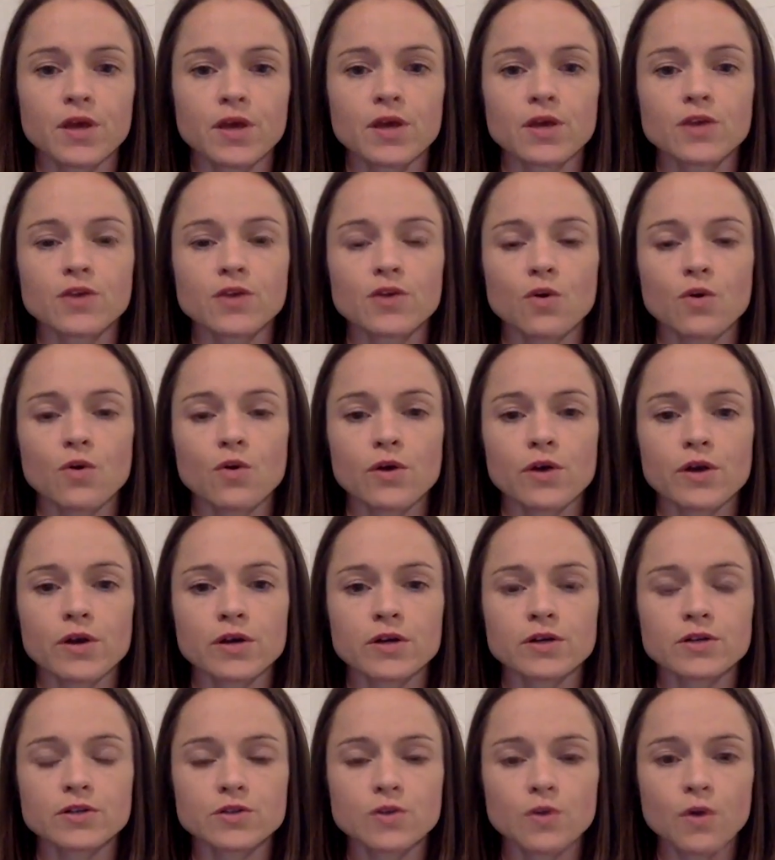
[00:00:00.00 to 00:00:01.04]

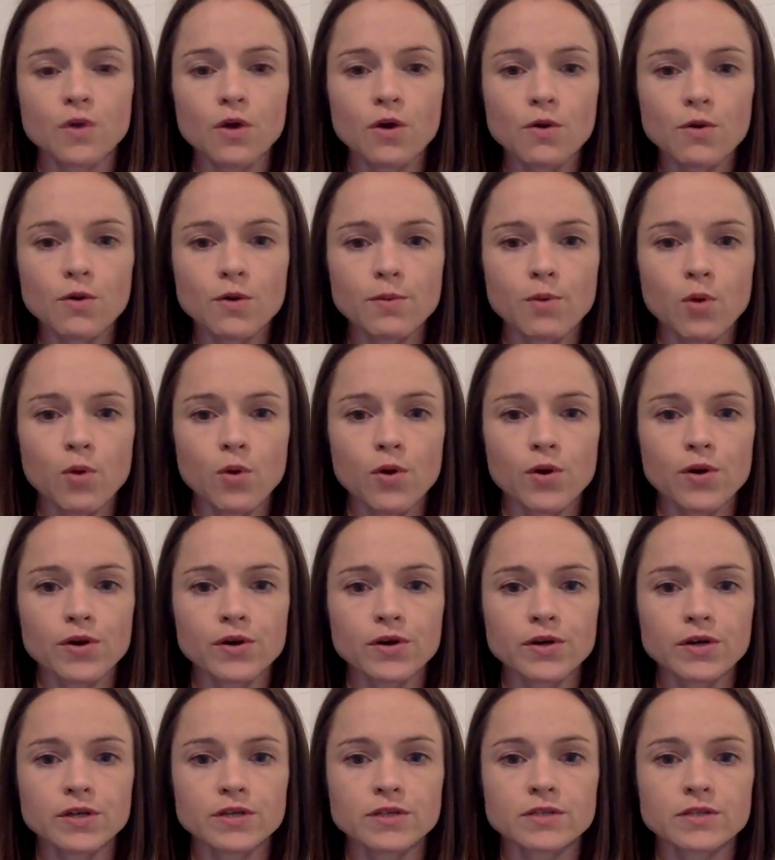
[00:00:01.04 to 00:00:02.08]
Your soil
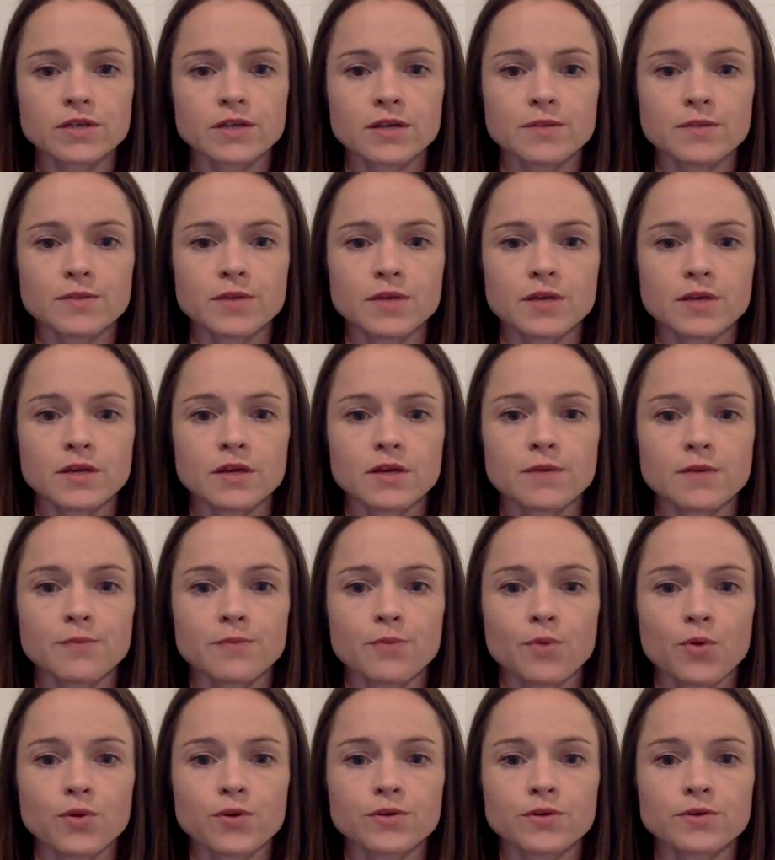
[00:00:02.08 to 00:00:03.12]
report is going to be
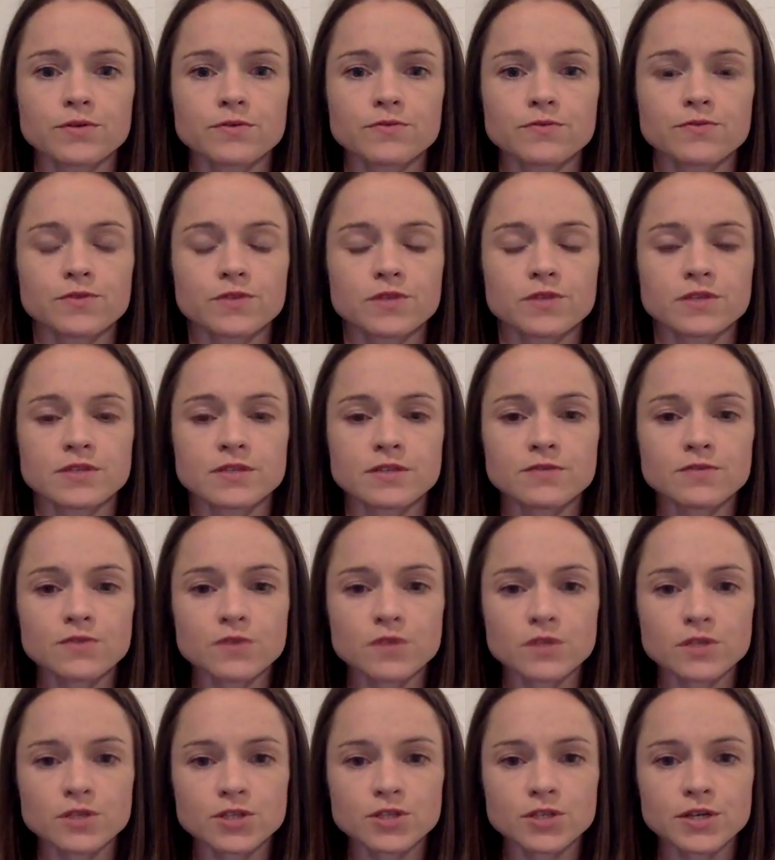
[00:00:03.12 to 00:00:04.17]
important for the civil
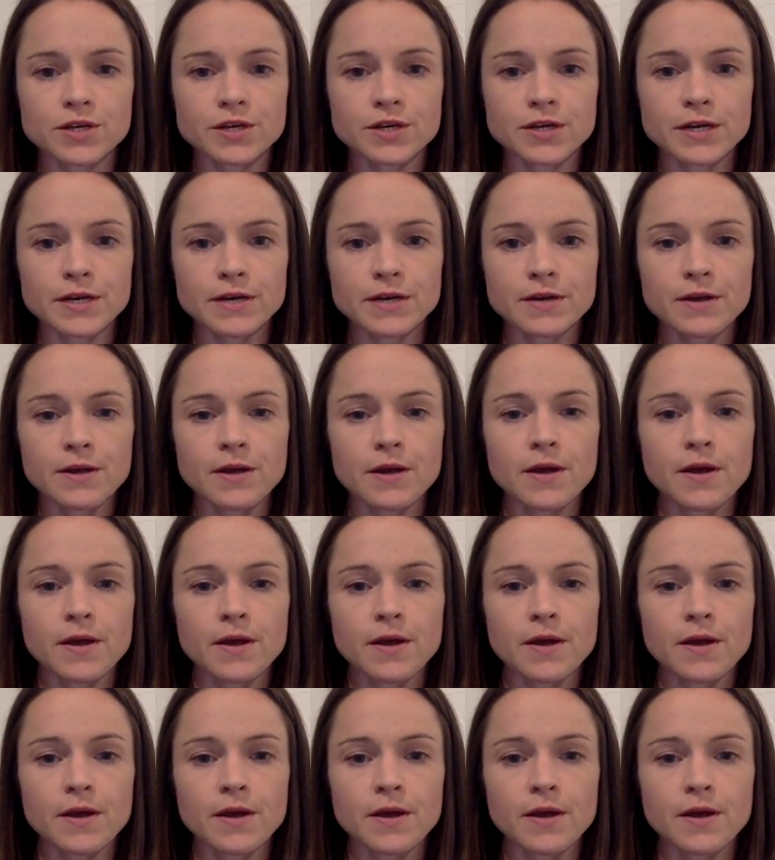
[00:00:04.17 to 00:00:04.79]
engineering